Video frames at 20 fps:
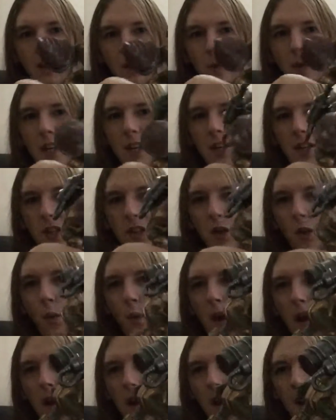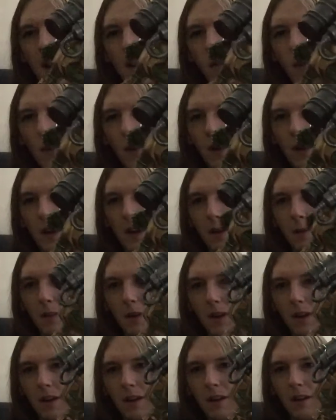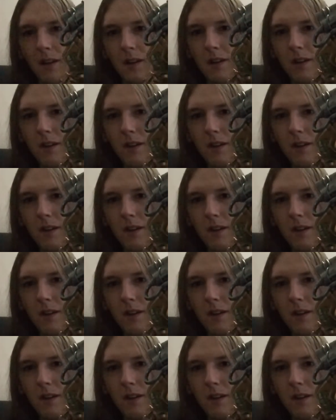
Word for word: He's really square if you look at him, like